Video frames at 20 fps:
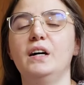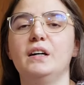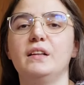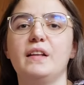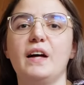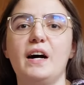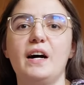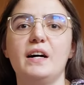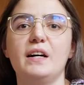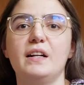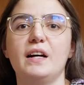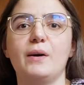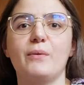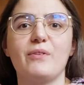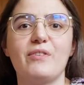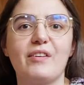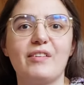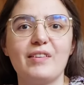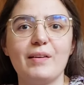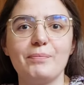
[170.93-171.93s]
that I was
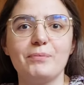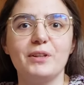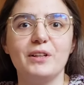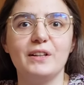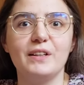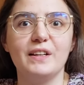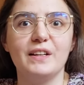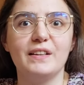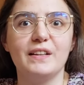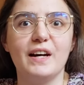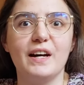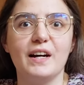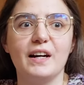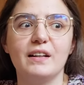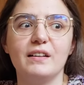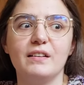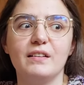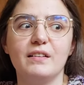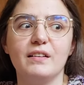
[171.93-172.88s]
accepted and that